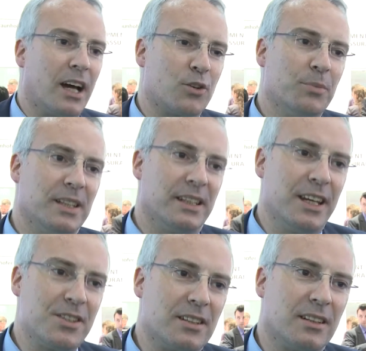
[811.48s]

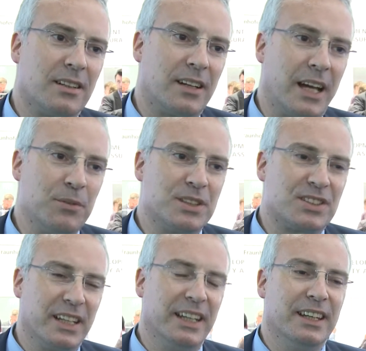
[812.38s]
argumentation, I would
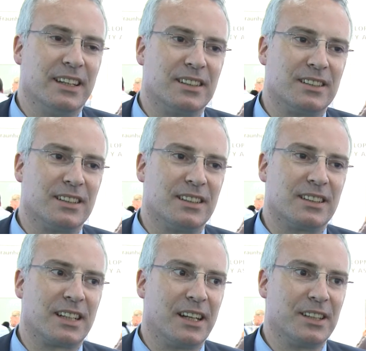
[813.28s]
say
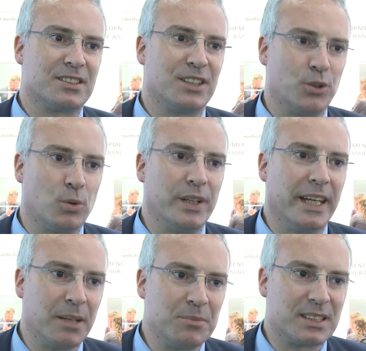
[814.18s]
the kindness of the
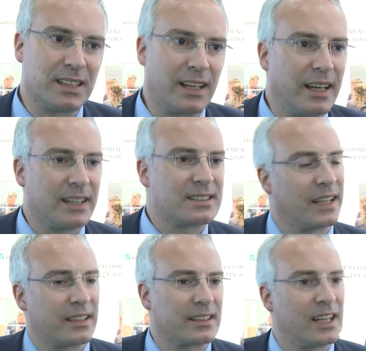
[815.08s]
OEMs, they like
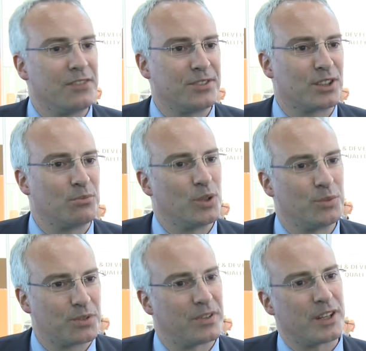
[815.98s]
Second Life at the
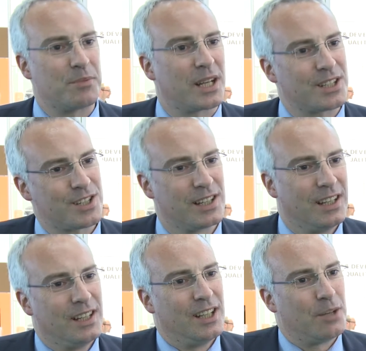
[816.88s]
moment very much
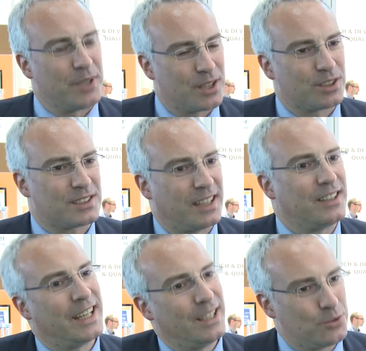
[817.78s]
because then
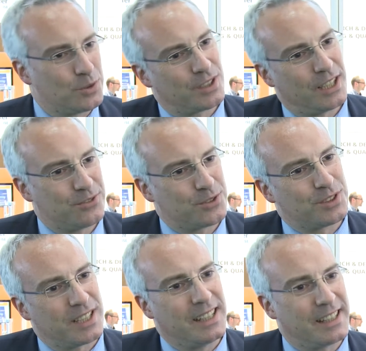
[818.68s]
they do not have to
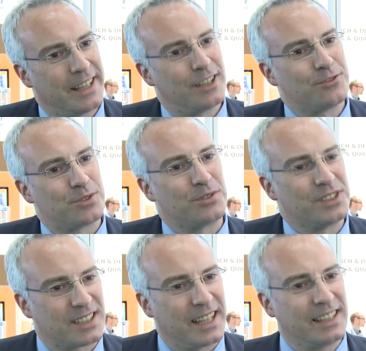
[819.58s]
take care for
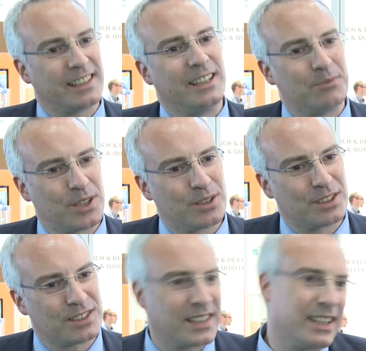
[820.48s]
recycling
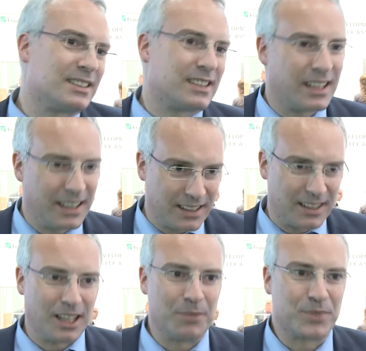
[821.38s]
because they're
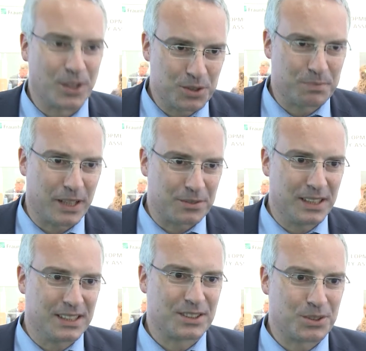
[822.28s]
selling um, those
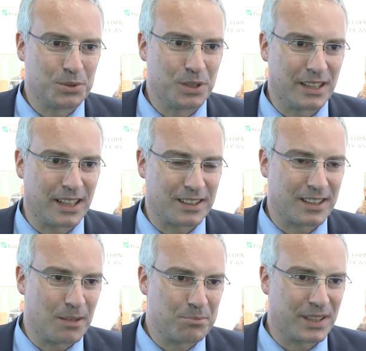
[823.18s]
batteries to another
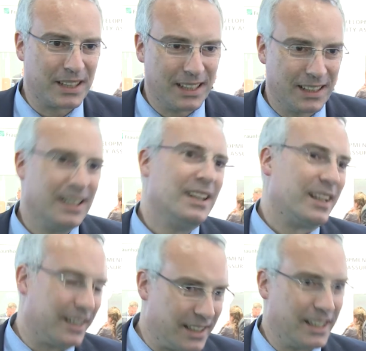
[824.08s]
company
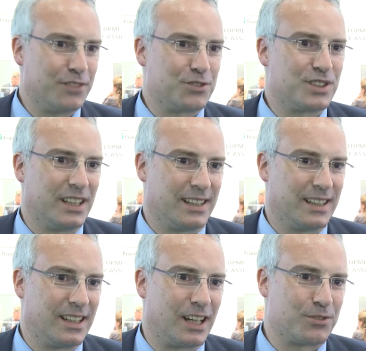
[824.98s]
and they have to take
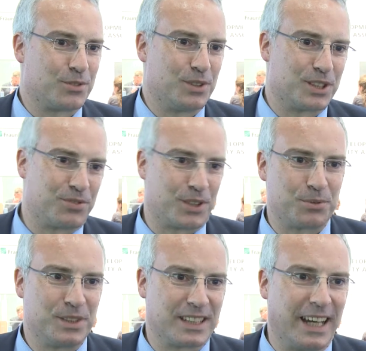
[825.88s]
care afterwards for the
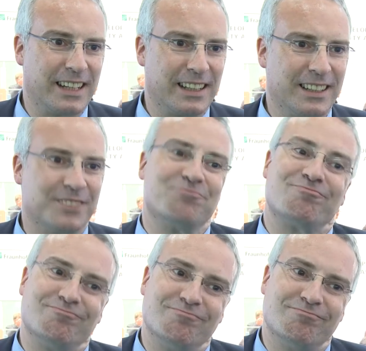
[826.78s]
recycling.
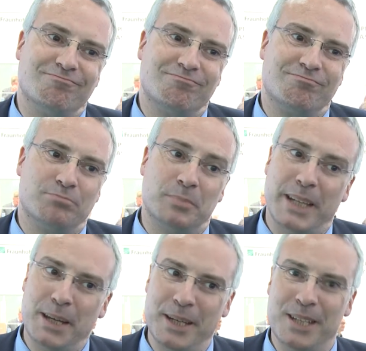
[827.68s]

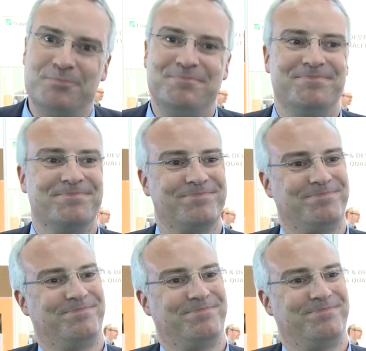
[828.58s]
Maybe. Are